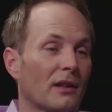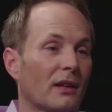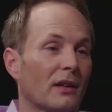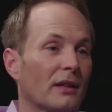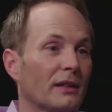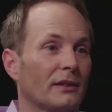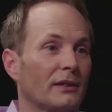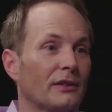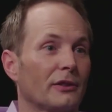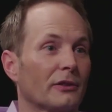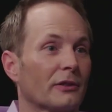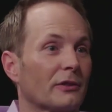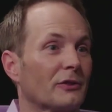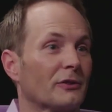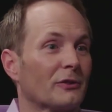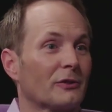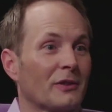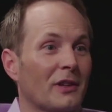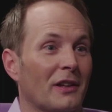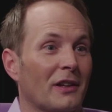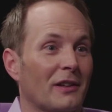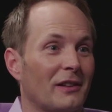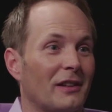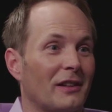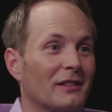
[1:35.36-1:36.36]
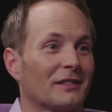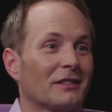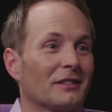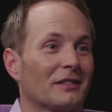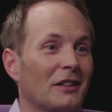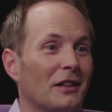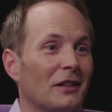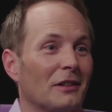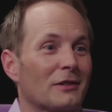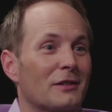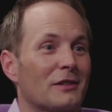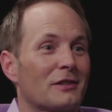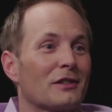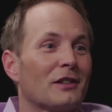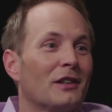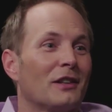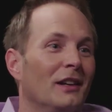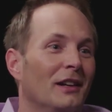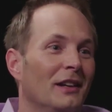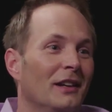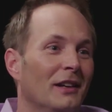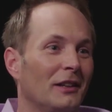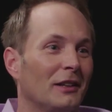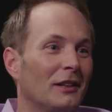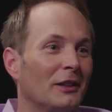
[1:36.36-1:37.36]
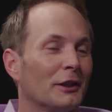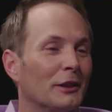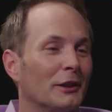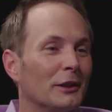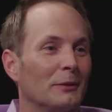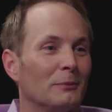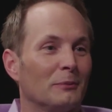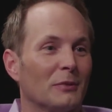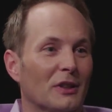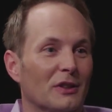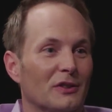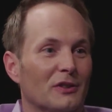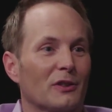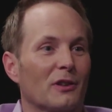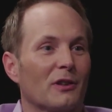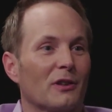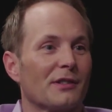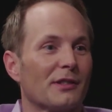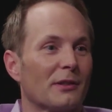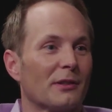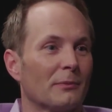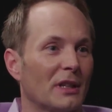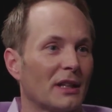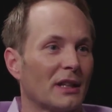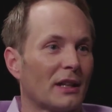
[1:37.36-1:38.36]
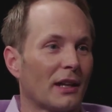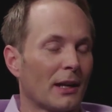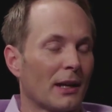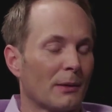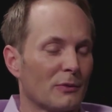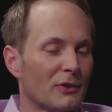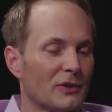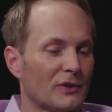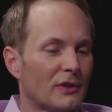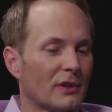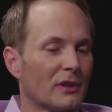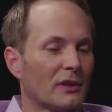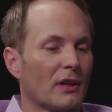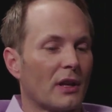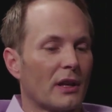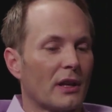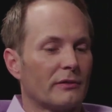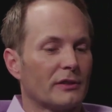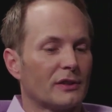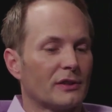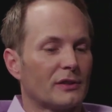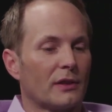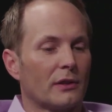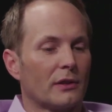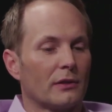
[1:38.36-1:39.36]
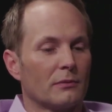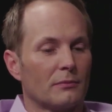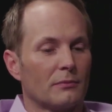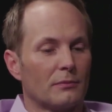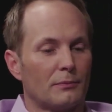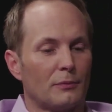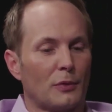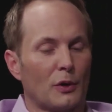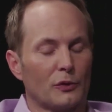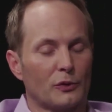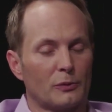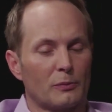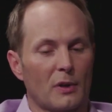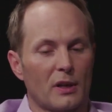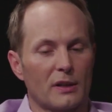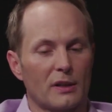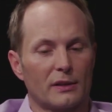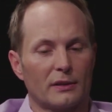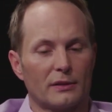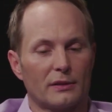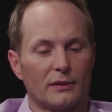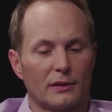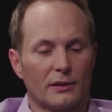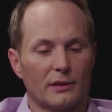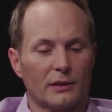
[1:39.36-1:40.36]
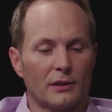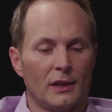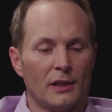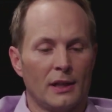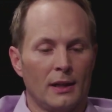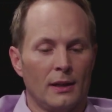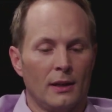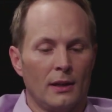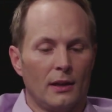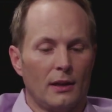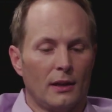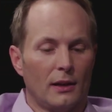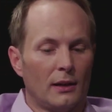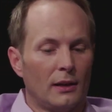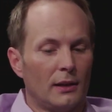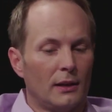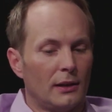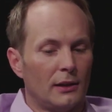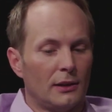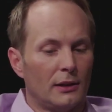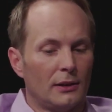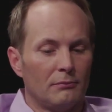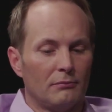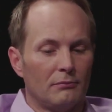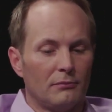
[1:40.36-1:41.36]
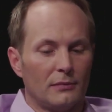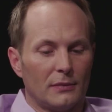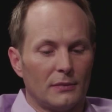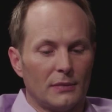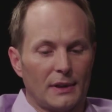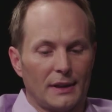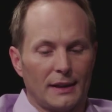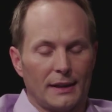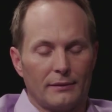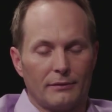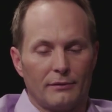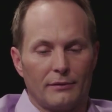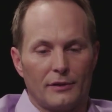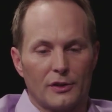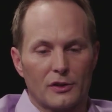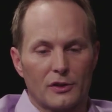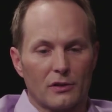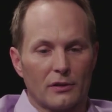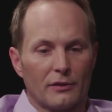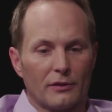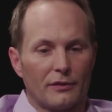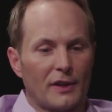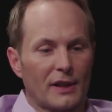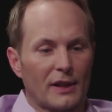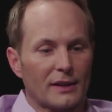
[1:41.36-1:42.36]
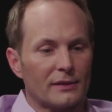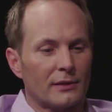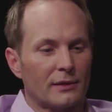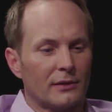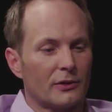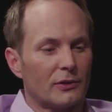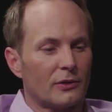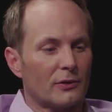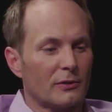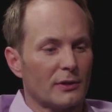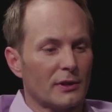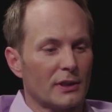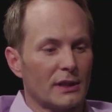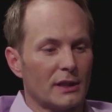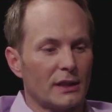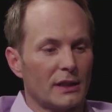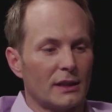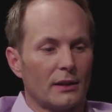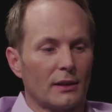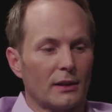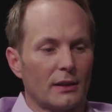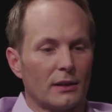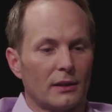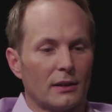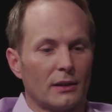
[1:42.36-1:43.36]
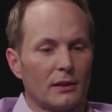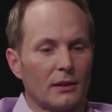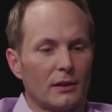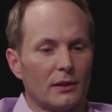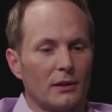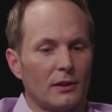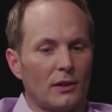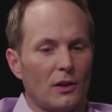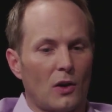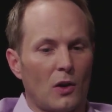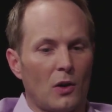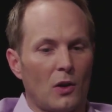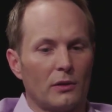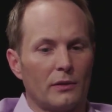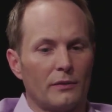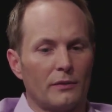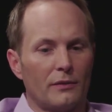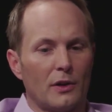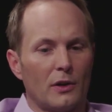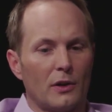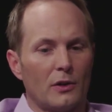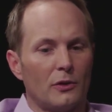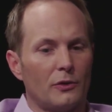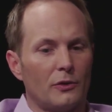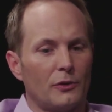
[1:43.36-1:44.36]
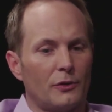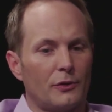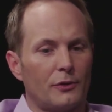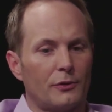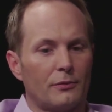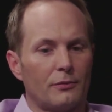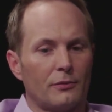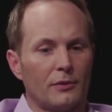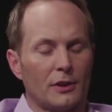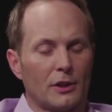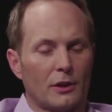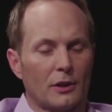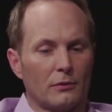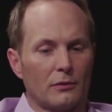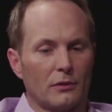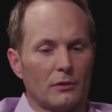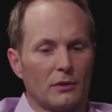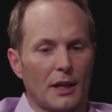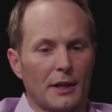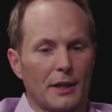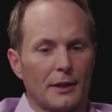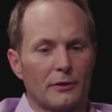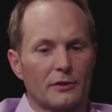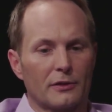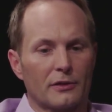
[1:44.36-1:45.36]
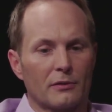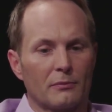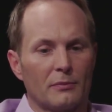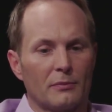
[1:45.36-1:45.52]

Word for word: a lot easier because there's not a lot to touch um, because there are so many cameras and a lot of it's done in post-processing. Um, visual effects industry, uh, all of those, you know, lighters,